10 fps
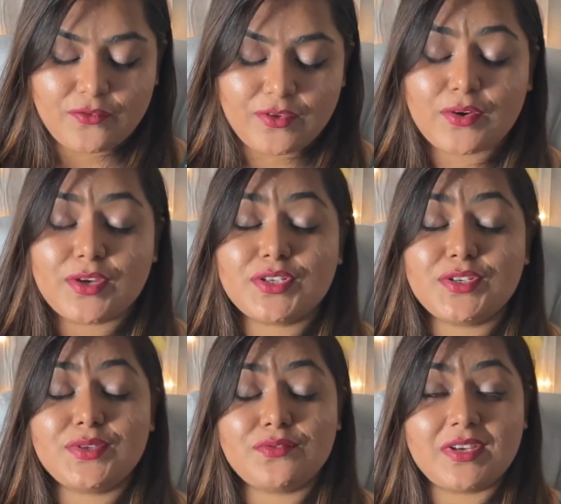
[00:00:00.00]
We are going to
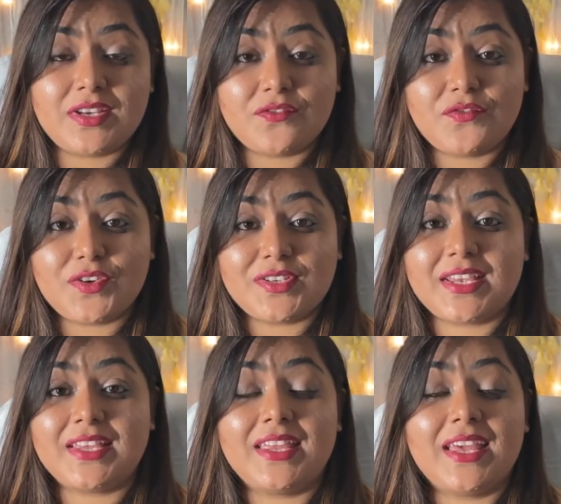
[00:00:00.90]
do the reading first,
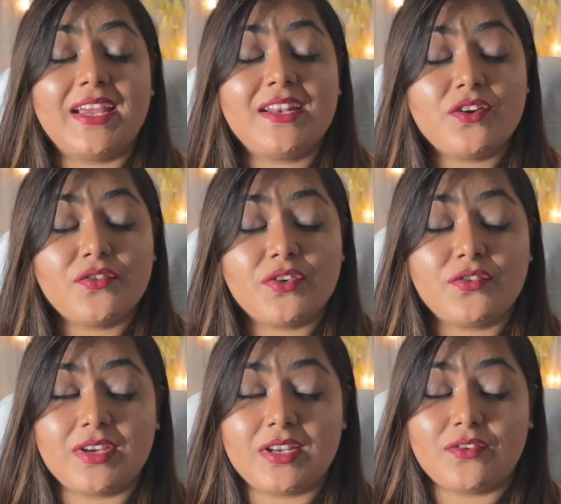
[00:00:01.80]
and the end of the
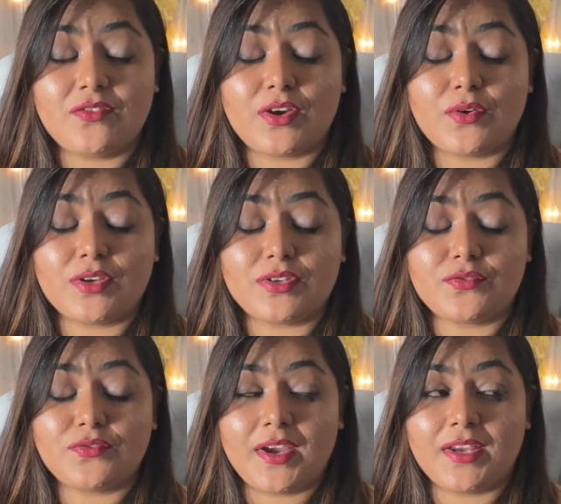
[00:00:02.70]
reading we are going
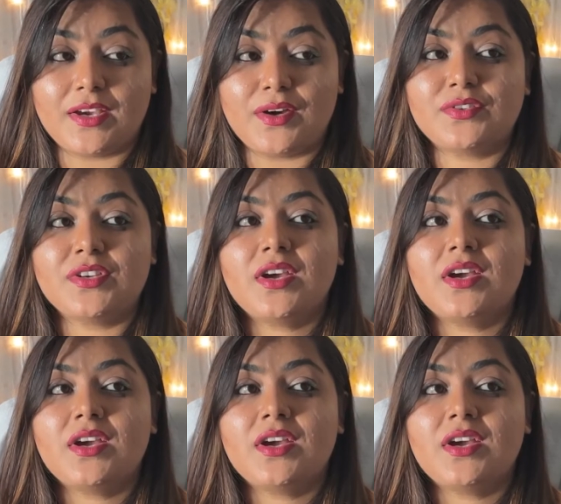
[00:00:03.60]
to find out